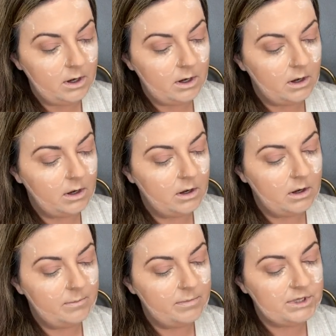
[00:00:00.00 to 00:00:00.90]
the
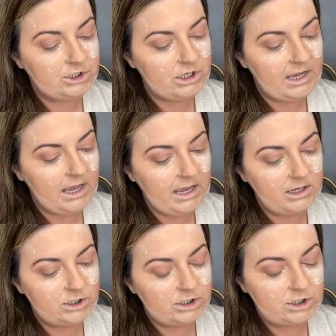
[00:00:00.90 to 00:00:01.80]

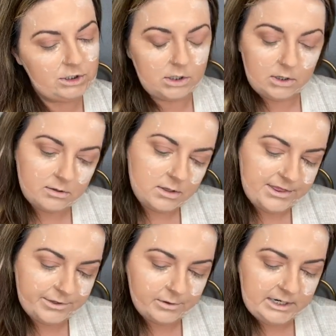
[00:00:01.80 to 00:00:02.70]
JH3Z,
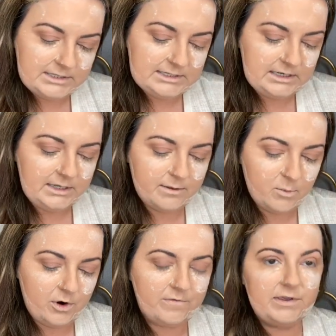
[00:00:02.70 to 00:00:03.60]
the
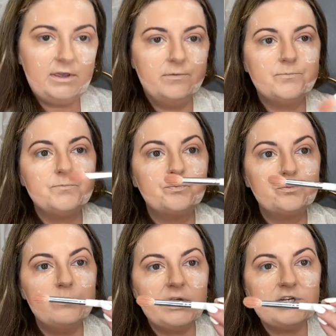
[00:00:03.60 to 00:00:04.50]
Morphe
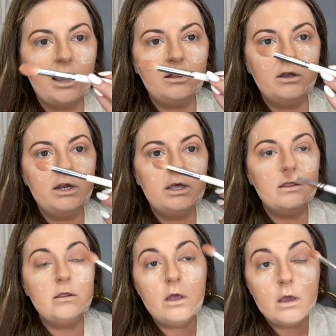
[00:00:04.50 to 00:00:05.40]
by Jaclyn
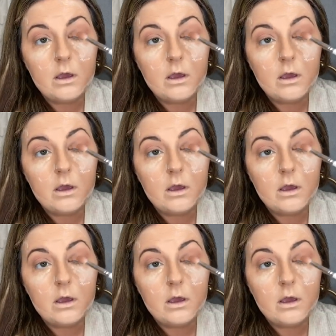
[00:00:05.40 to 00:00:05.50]
Hill.